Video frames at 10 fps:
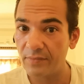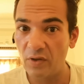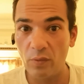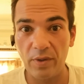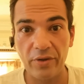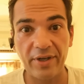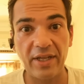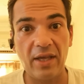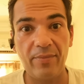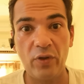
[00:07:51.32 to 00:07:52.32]
you will not
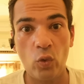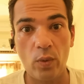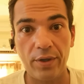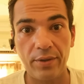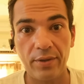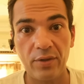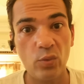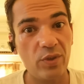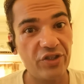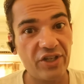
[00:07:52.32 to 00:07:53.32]
help no one. You
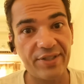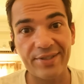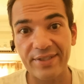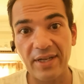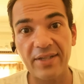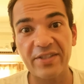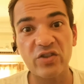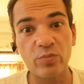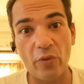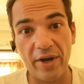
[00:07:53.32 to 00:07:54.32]
will just start
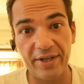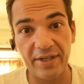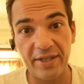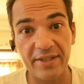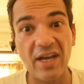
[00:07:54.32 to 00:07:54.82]
spreading it